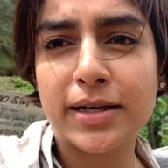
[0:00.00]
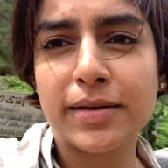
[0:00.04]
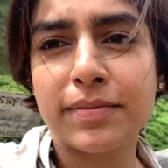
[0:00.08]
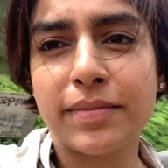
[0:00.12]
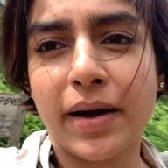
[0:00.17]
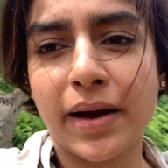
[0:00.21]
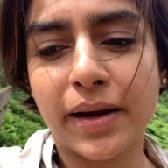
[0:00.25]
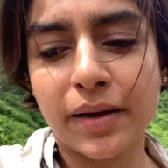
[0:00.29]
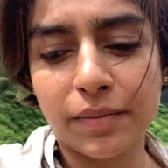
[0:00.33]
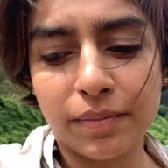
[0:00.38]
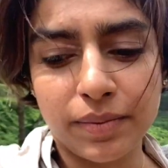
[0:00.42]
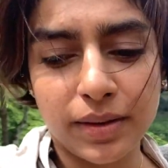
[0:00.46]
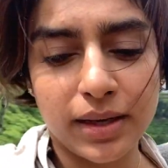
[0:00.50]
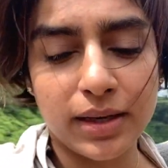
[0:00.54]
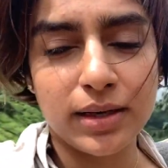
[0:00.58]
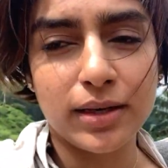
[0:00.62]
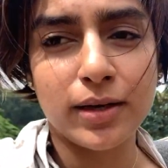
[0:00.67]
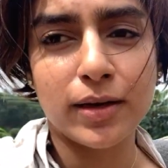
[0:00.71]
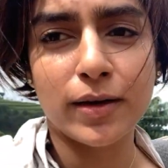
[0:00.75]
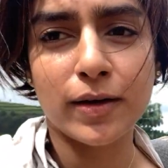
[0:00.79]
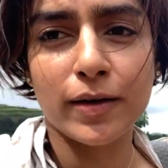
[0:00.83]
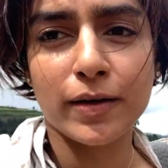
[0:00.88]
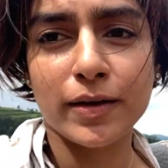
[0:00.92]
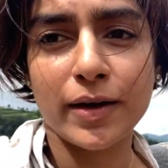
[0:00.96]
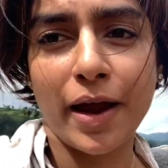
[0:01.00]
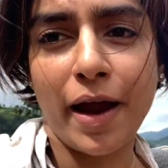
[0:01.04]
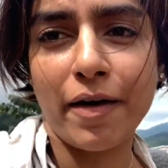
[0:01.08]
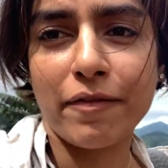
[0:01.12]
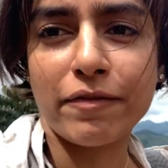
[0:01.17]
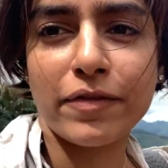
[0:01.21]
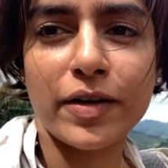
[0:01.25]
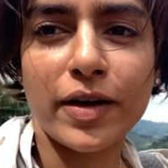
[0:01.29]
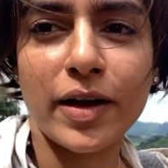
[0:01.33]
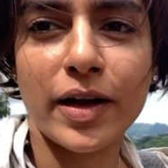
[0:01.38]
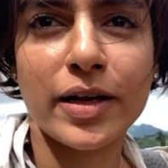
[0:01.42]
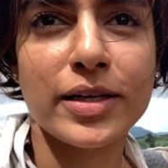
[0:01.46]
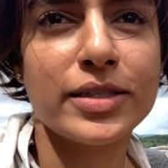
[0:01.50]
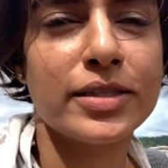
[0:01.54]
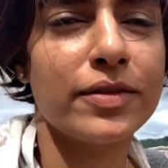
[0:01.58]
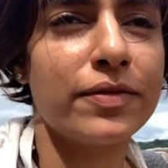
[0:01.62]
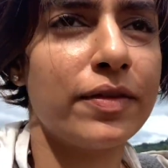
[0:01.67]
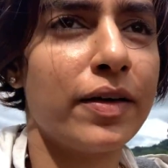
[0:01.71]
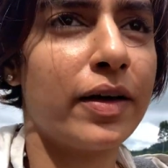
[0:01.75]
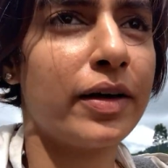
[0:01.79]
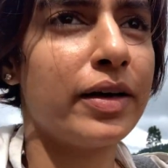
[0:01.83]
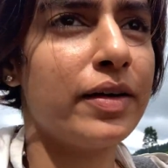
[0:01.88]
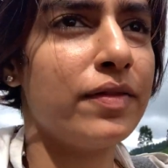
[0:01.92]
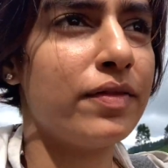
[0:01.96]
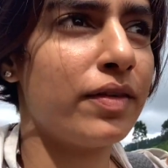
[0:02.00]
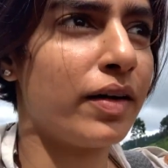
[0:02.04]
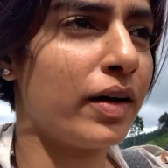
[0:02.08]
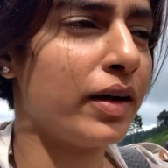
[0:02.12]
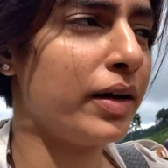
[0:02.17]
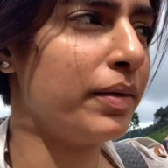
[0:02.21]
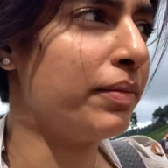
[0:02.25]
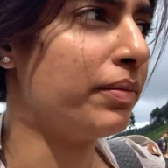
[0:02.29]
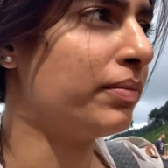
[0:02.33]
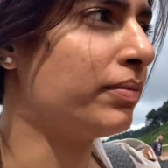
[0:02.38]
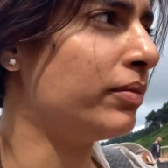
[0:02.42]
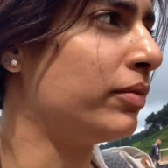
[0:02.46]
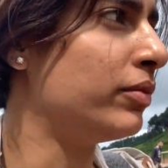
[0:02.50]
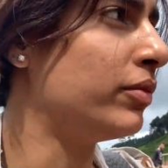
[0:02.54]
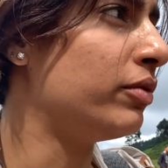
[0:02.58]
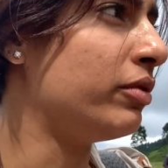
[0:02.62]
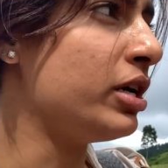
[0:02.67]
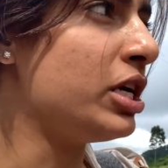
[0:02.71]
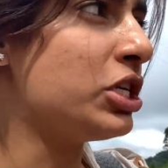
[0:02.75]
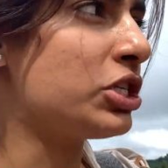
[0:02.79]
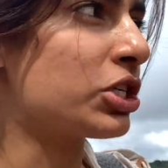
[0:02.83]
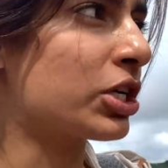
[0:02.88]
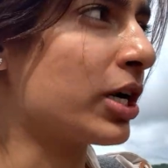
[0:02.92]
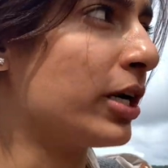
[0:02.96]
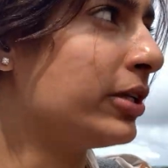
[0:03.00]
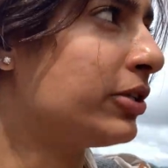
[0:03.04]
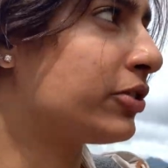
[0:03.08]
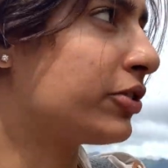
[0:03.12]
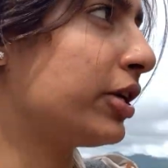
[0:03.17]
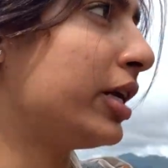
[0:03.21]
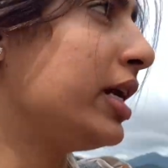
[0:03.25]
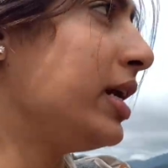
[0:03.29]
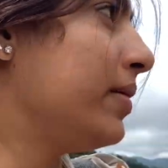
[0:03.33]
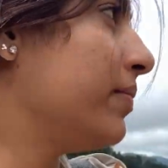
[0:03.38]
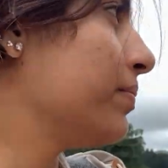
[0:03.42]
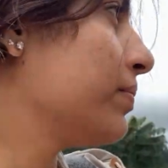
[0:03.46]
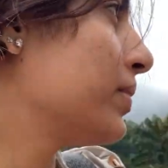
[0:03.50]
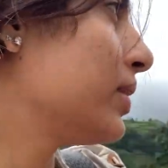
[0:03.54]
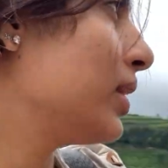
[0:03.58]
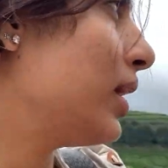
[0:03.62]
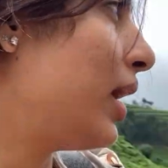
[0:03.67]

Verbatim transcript: in my opinion, Africa is a very, very rich country.